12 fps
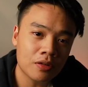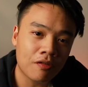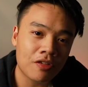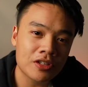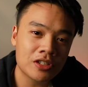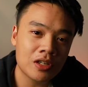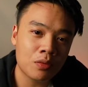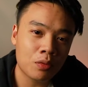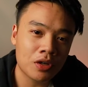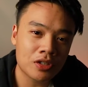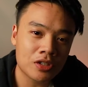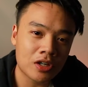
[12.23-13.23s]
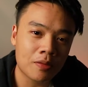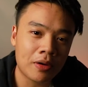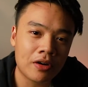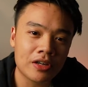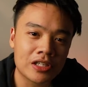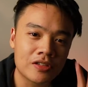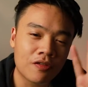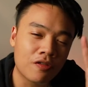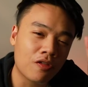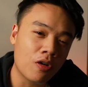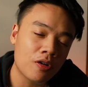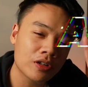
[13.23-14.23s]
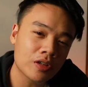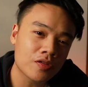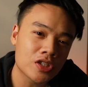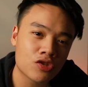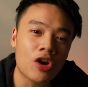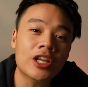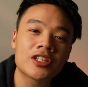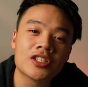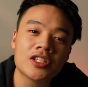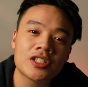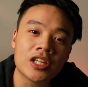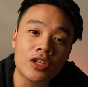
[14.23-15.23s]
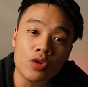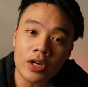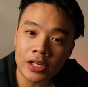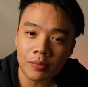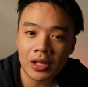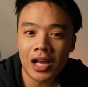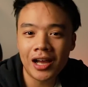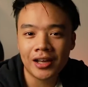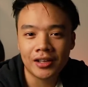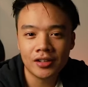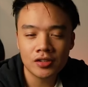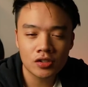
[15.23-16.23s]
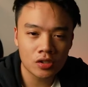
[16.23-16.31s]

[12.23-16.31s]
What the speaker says: The first thing we want to talk about is 4 different strategies that you can apply